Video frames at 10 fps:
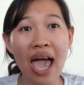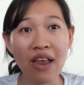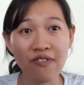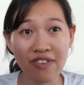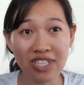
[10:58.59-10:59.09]

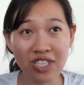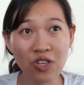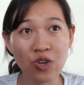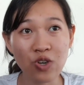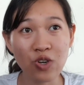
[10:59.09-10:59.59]
and
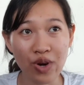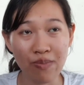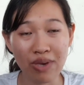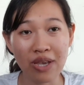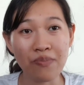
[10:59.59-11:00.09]
physical
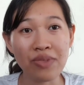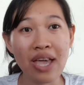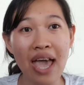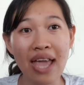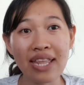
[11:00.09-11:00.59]
therapy,
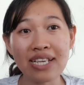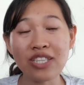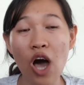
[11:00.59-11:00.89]
and he is